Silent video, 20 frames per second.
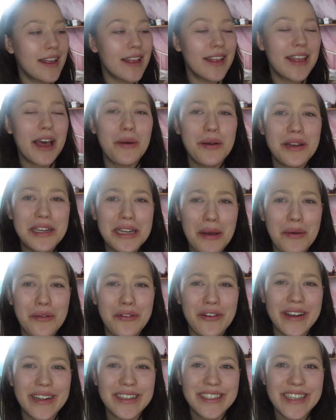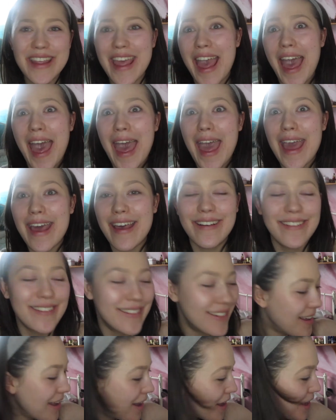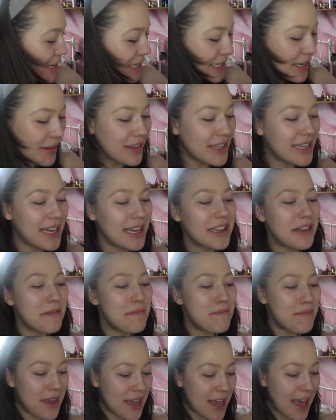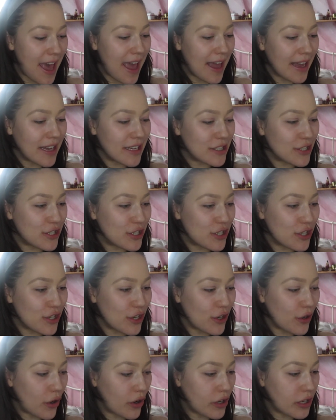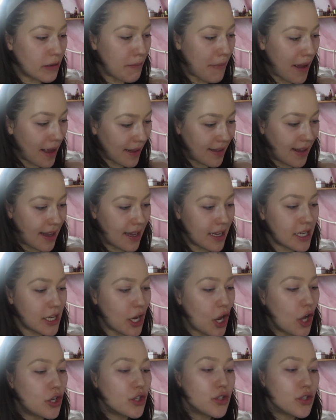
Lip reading: That was so cringe. Yay! So this is the BH Cosmetics